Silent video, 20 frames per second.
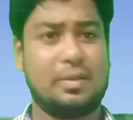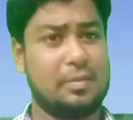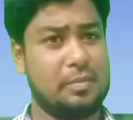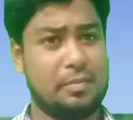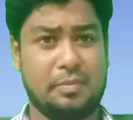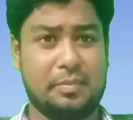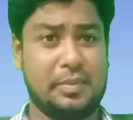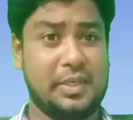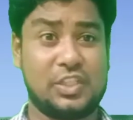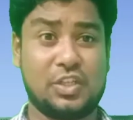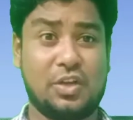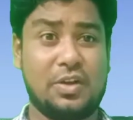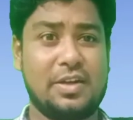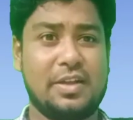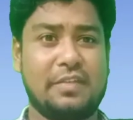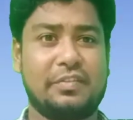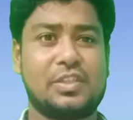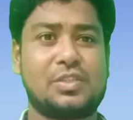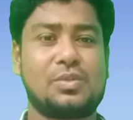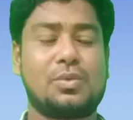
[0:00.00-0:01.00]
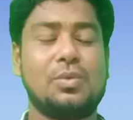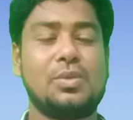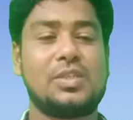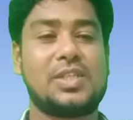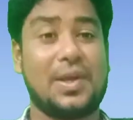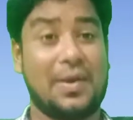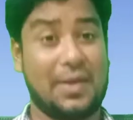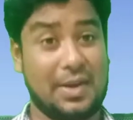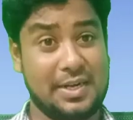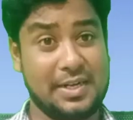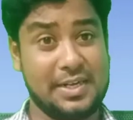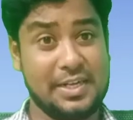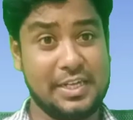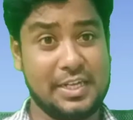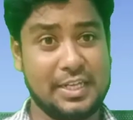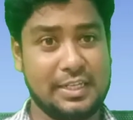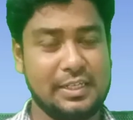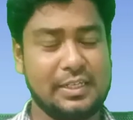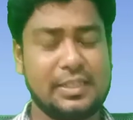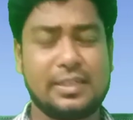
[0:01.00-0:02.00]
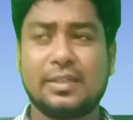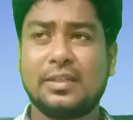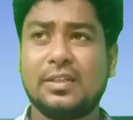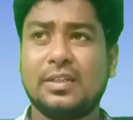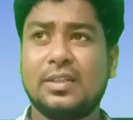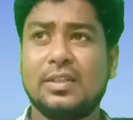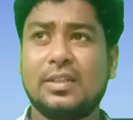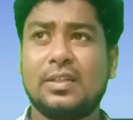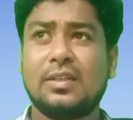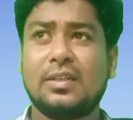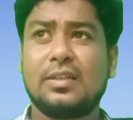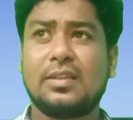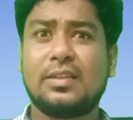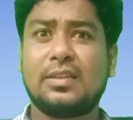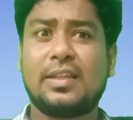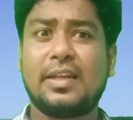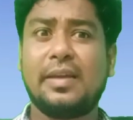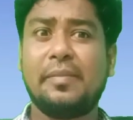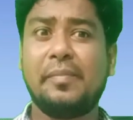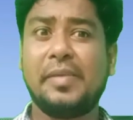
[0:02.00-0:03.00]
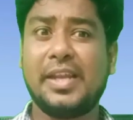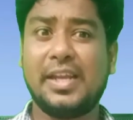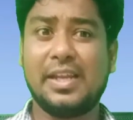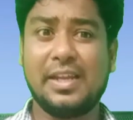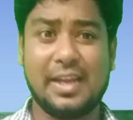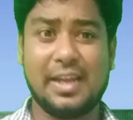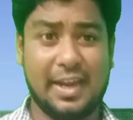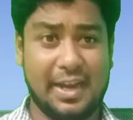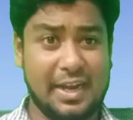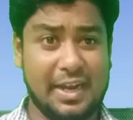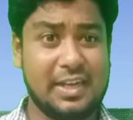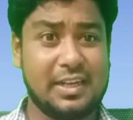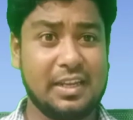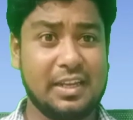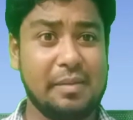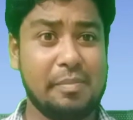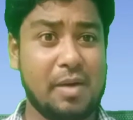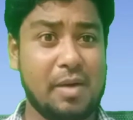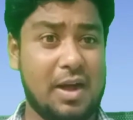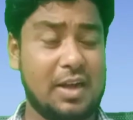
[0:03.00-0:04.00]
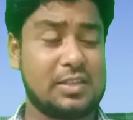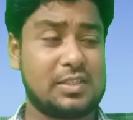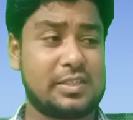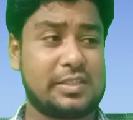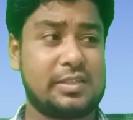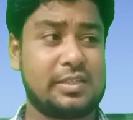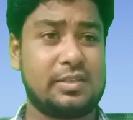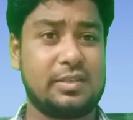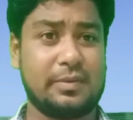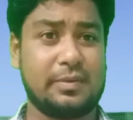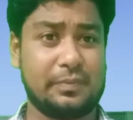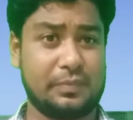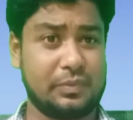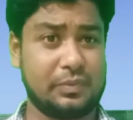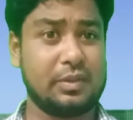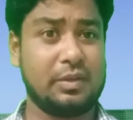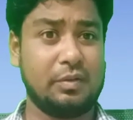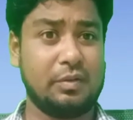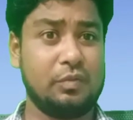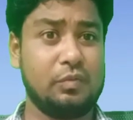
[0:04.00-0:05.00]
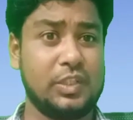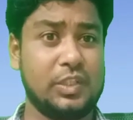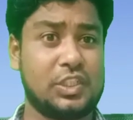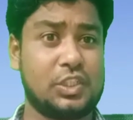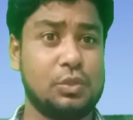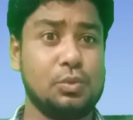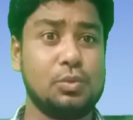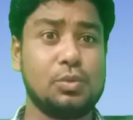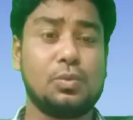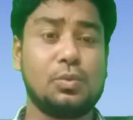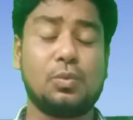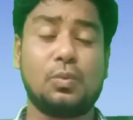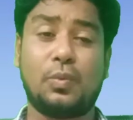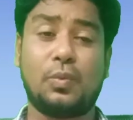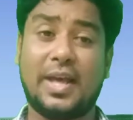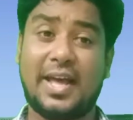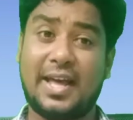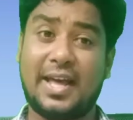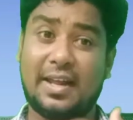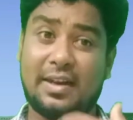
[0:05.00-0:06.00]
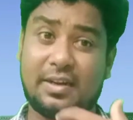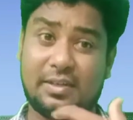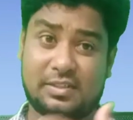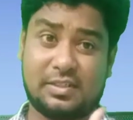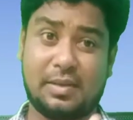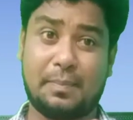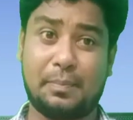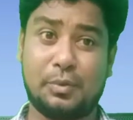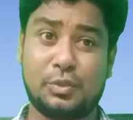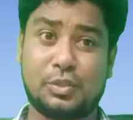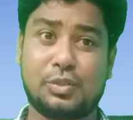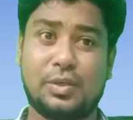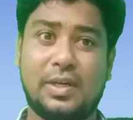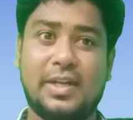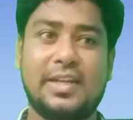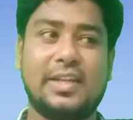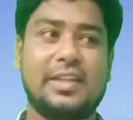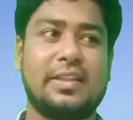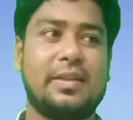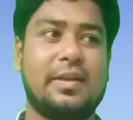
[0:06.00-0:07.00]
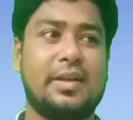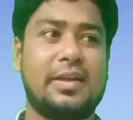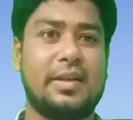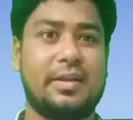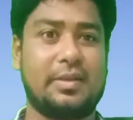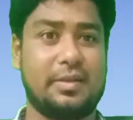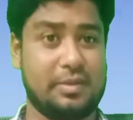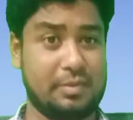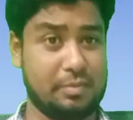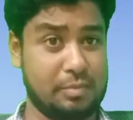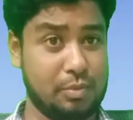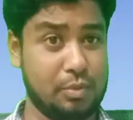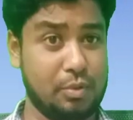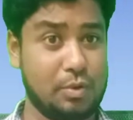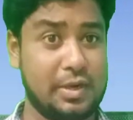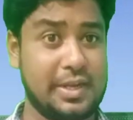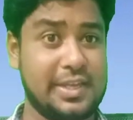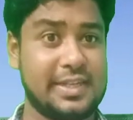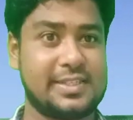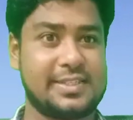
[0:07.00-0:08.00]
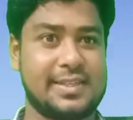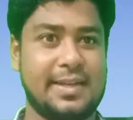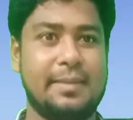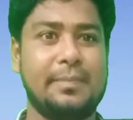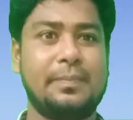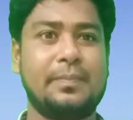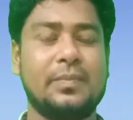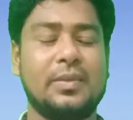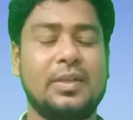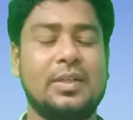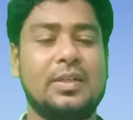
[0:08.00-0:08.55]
Majority of the schools have already done it. The remaining 80 marks which you were supposed to write in the board exam